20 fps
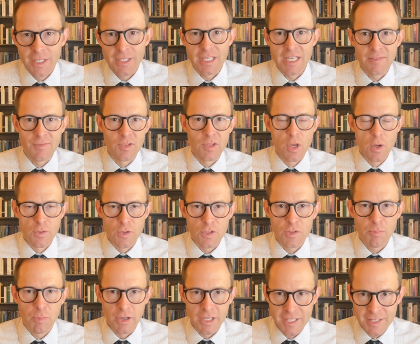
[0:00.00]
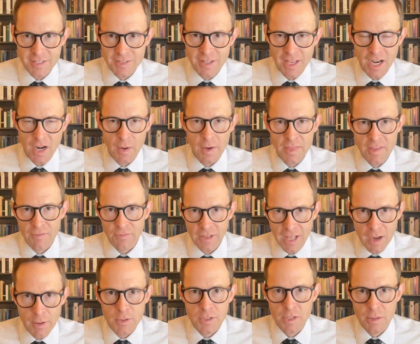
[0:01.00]
Even though the spring is there and the
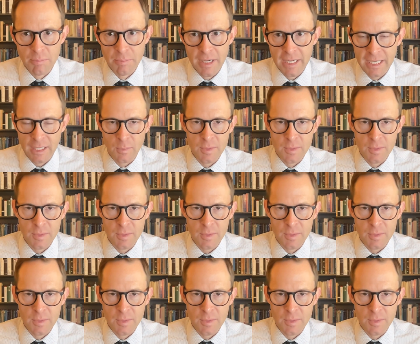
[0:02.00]
flowers are budding,